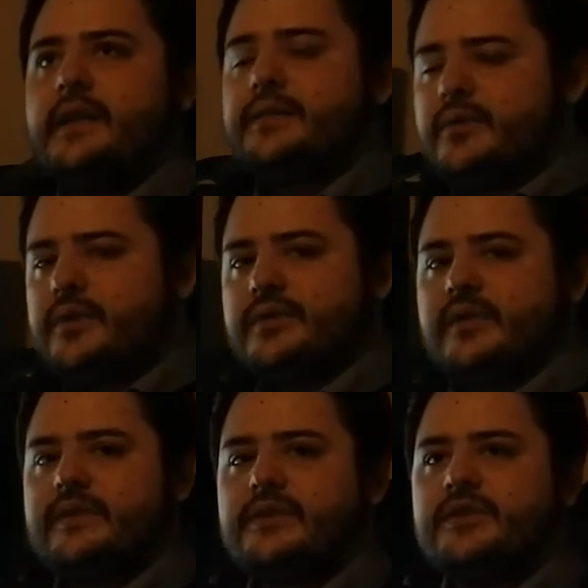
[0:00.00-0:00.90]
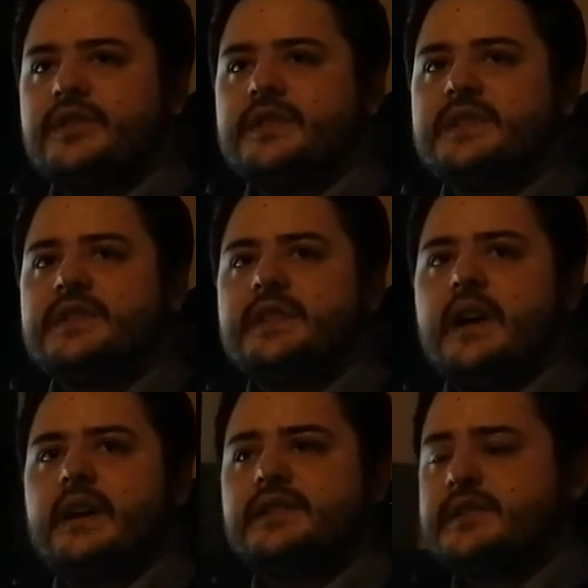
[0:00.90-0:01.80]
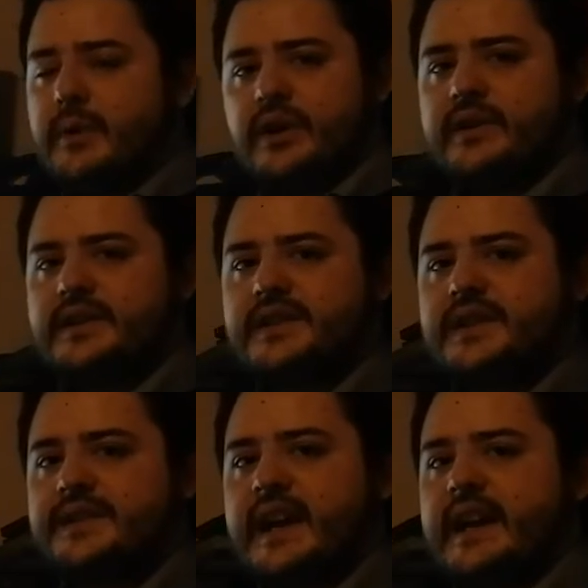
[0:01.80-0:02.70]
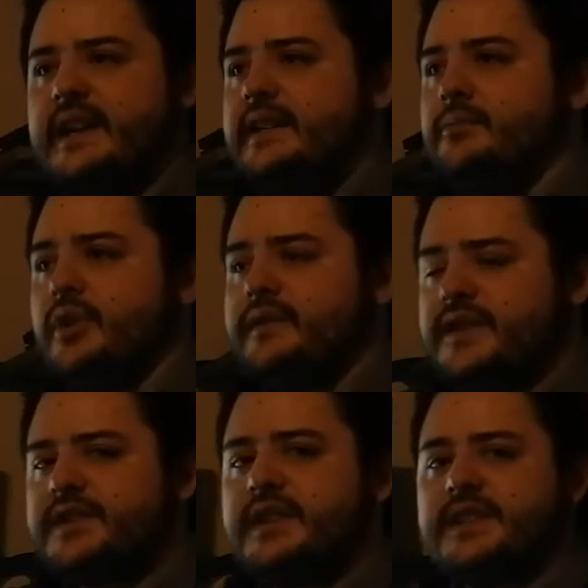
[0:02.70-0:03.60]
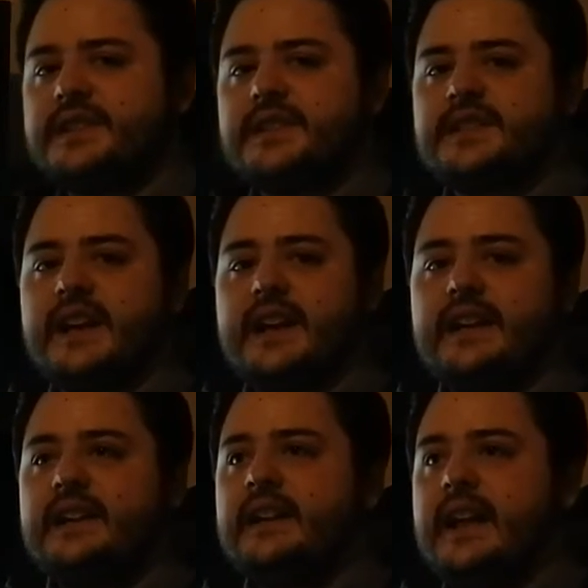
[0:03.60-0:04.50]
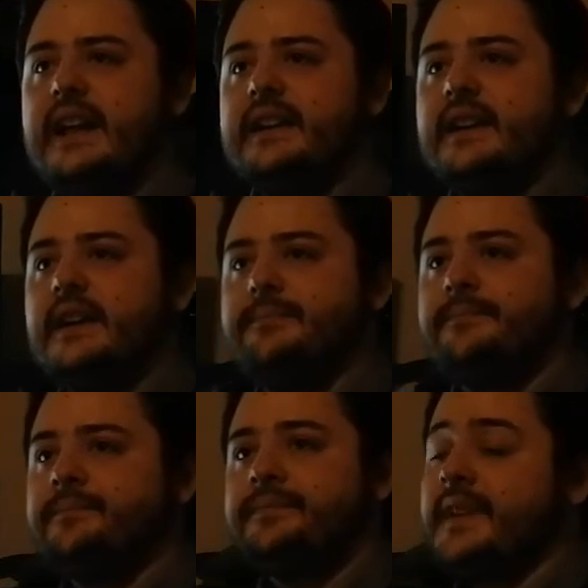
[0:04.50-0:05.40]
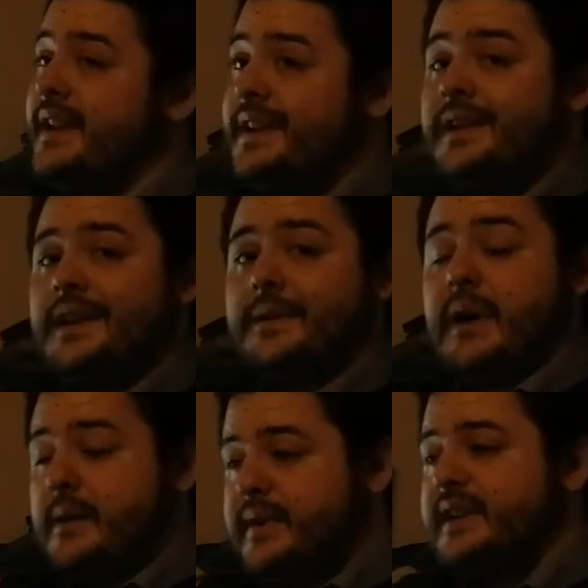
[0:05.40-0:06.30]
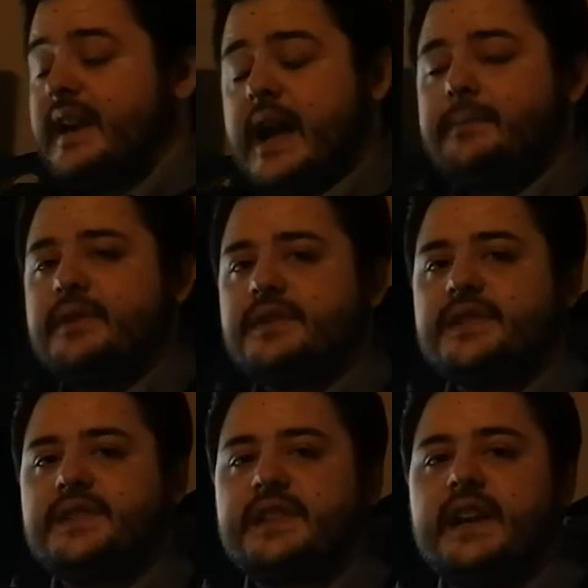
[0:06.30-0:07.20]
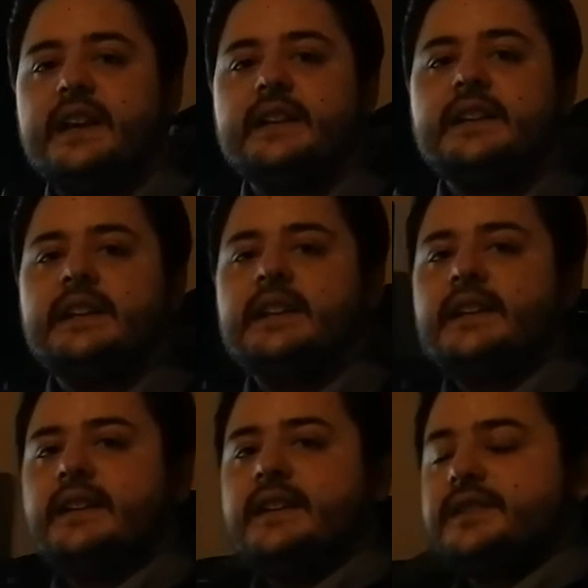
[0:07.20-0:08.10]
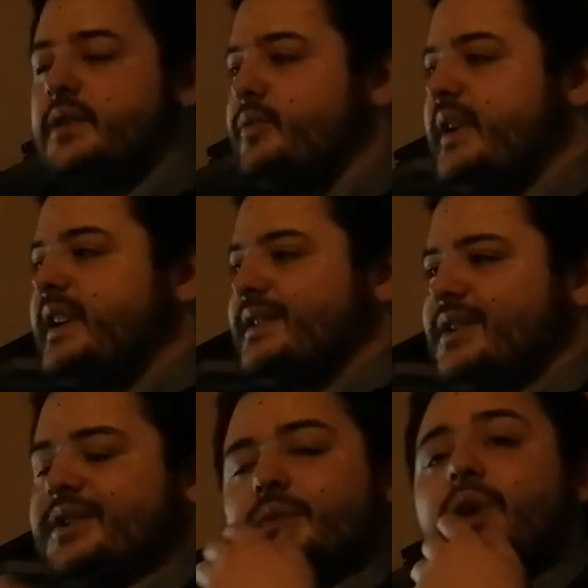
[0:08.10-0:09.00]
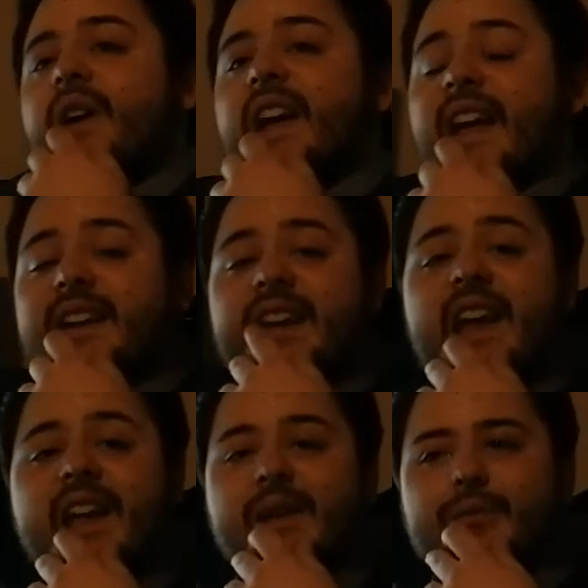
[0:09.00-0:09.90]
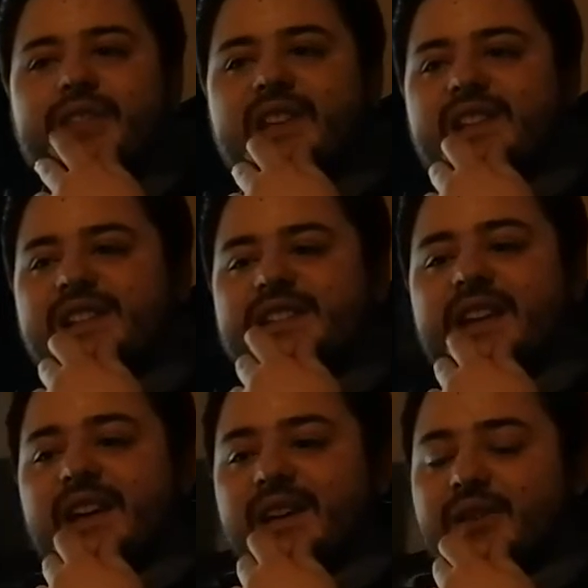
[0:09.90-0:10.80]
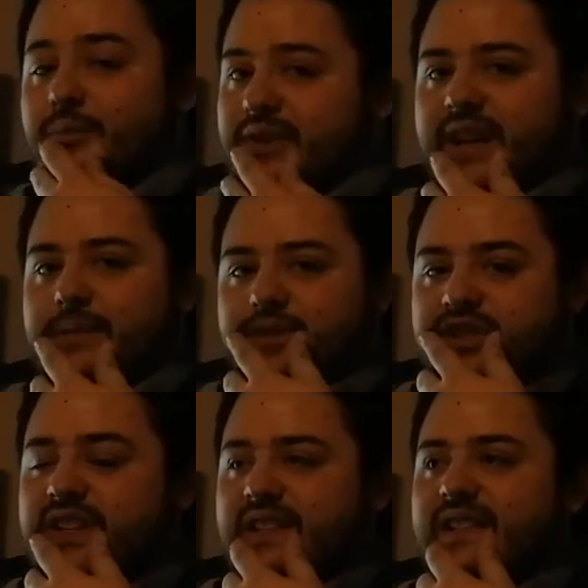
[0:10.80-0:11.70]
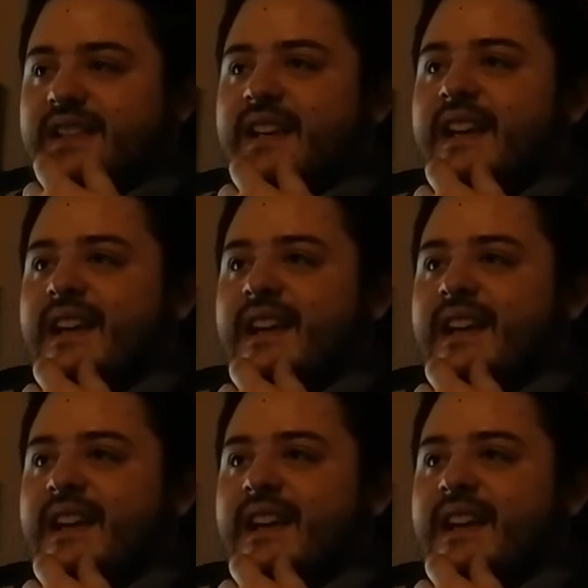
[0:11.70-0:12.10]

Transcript: through those revolutions, smarter as a society, more efficient as a society, and in my opinion, happier as a society. So if we can learn to work hand in hand with these human-like machines,